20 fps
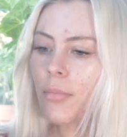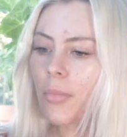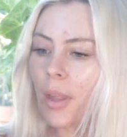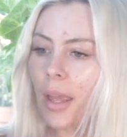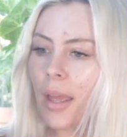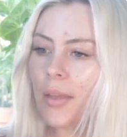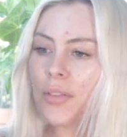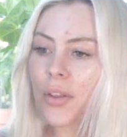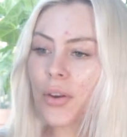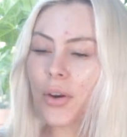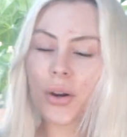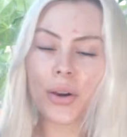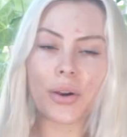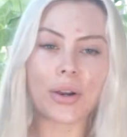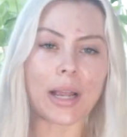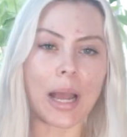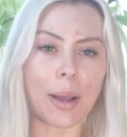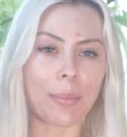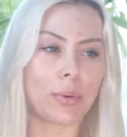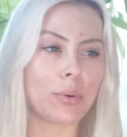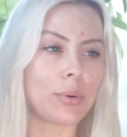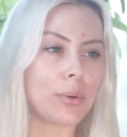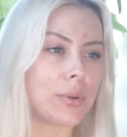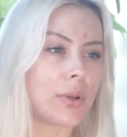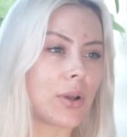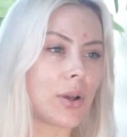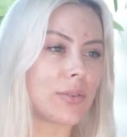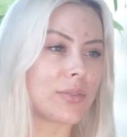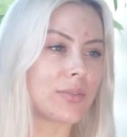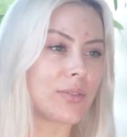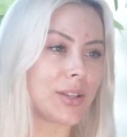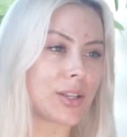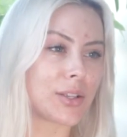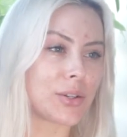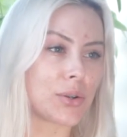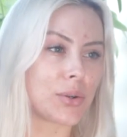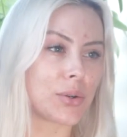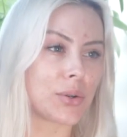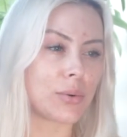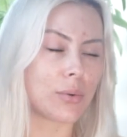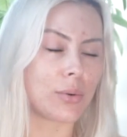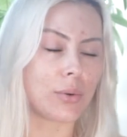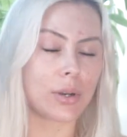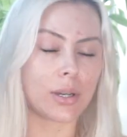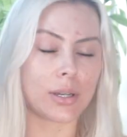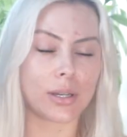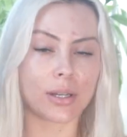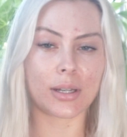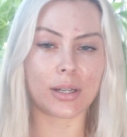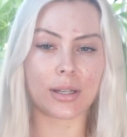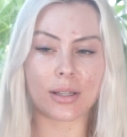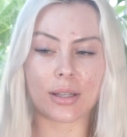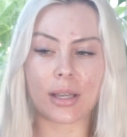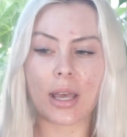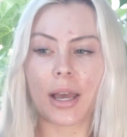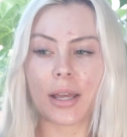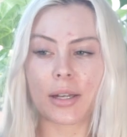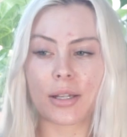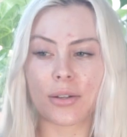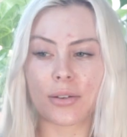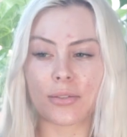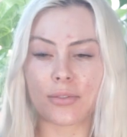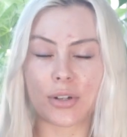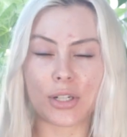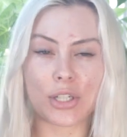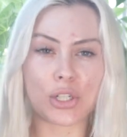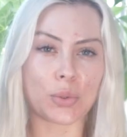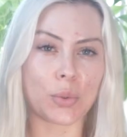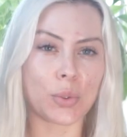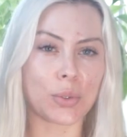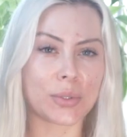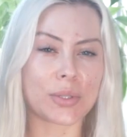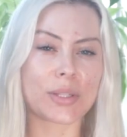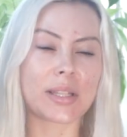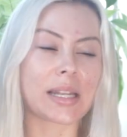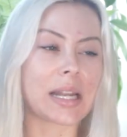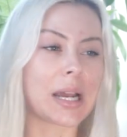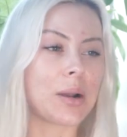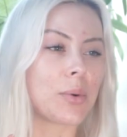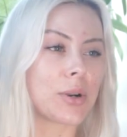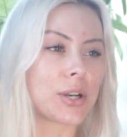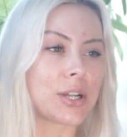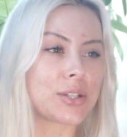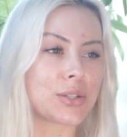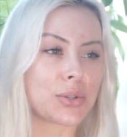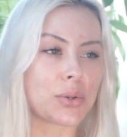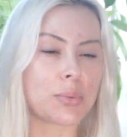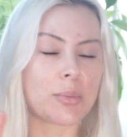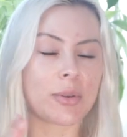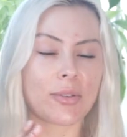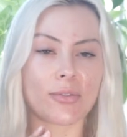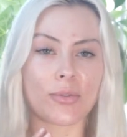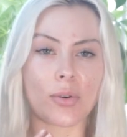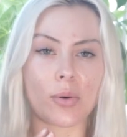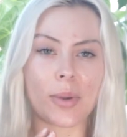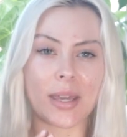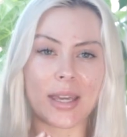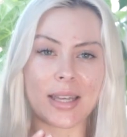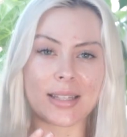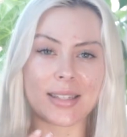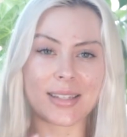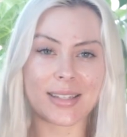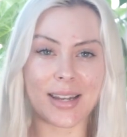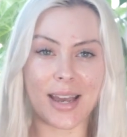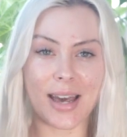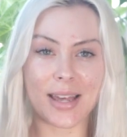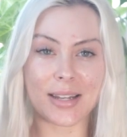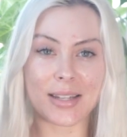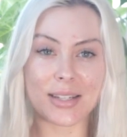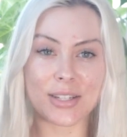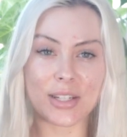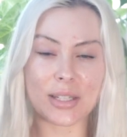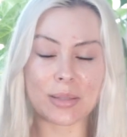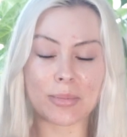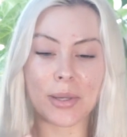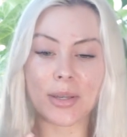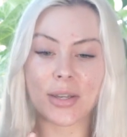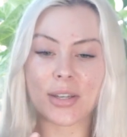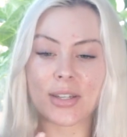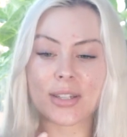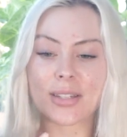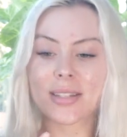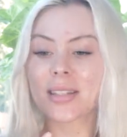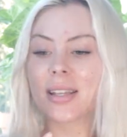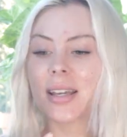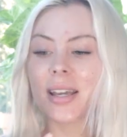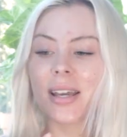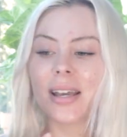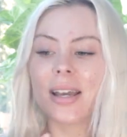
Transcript: there are a couple of little kind of rituals that I want to do before we get started, just because